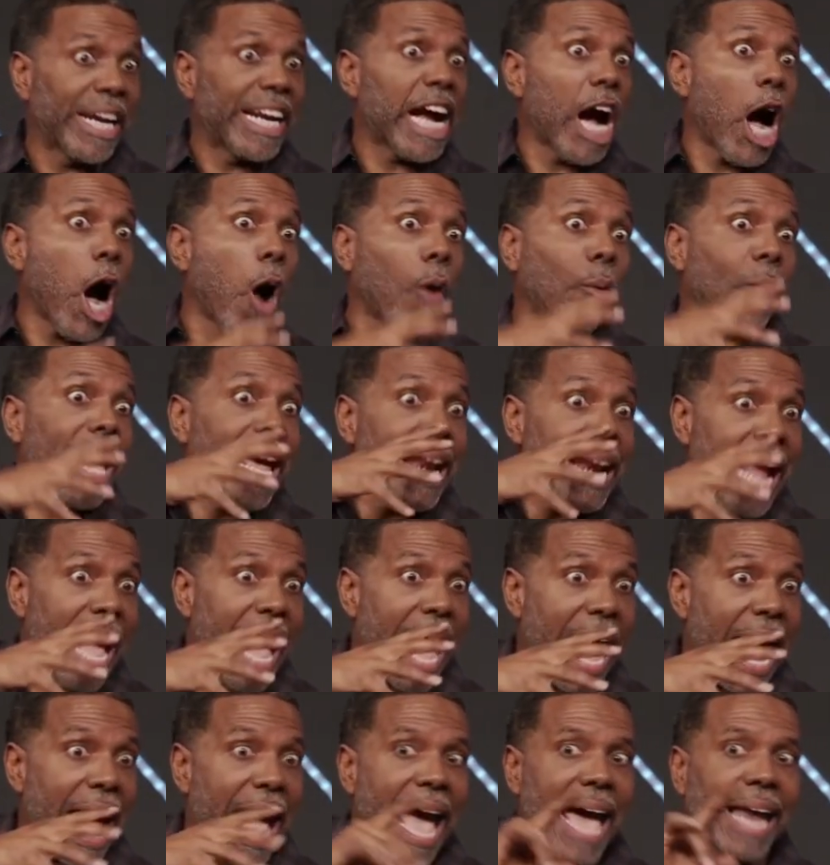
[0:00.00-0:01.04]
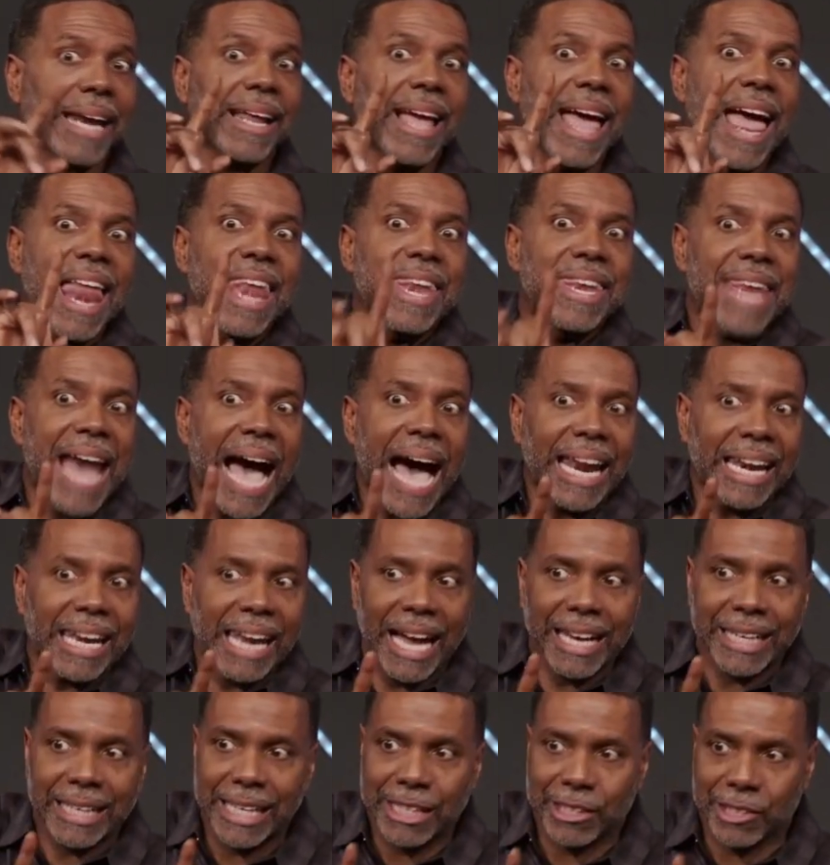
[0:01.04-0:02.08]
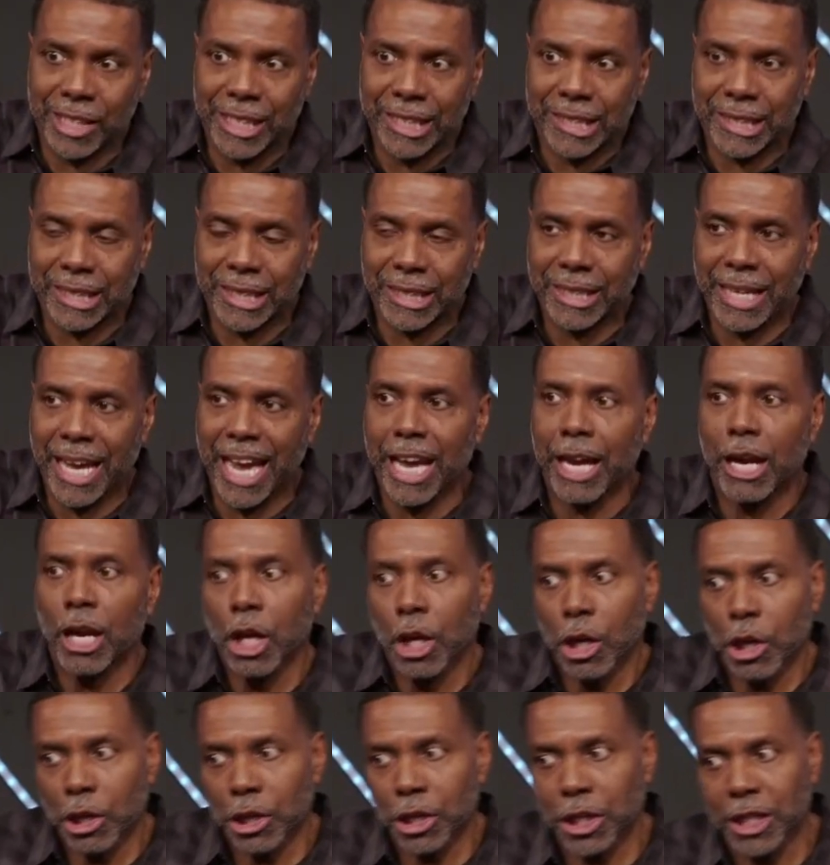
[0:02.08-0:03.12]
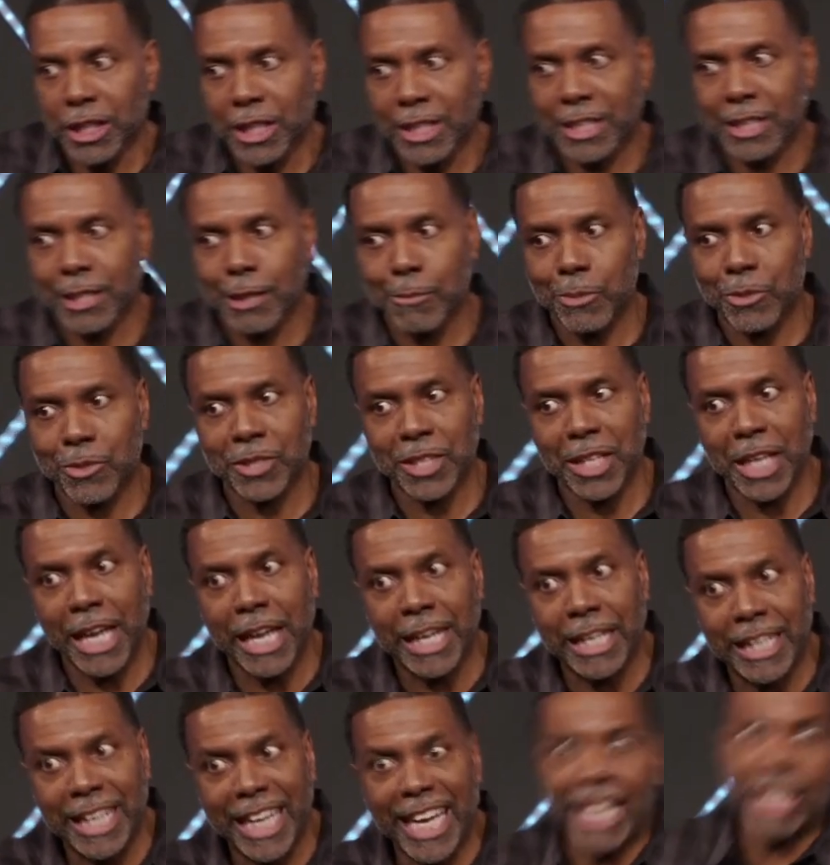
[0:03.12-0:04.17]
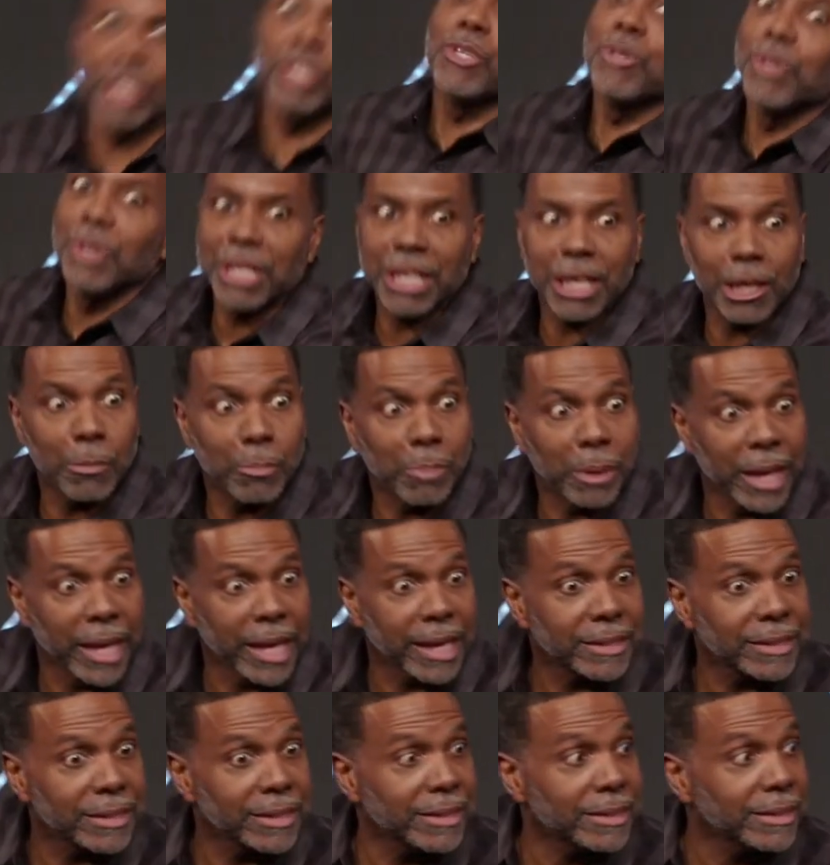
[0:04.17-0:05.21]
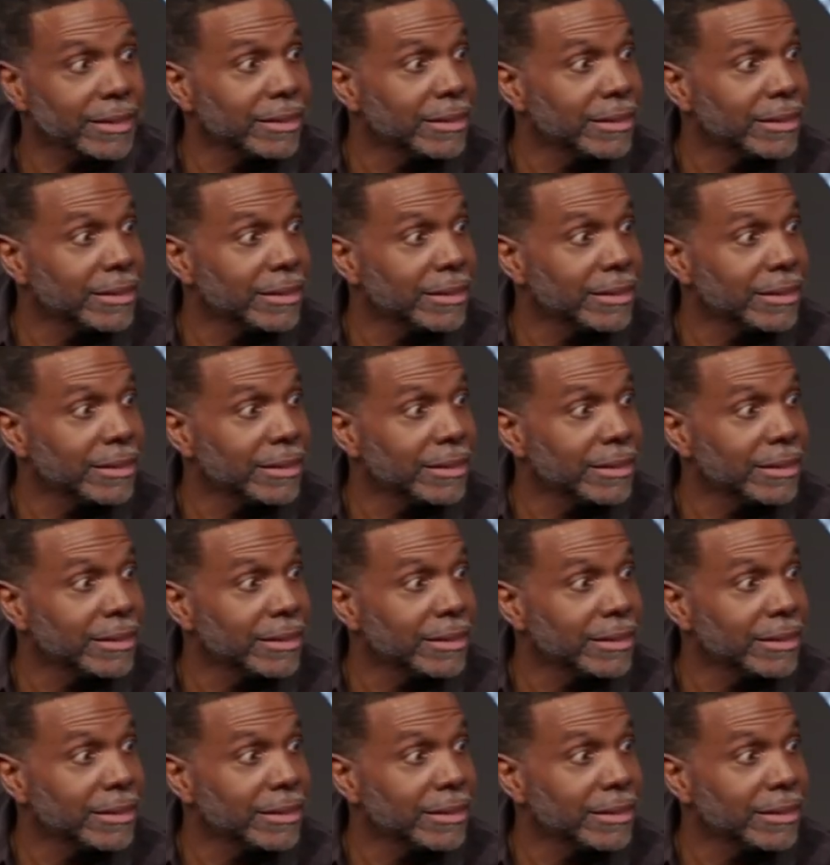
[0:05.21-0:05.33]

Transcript: he already had. Not like they teach today, give the 10% and then you'll get blessed.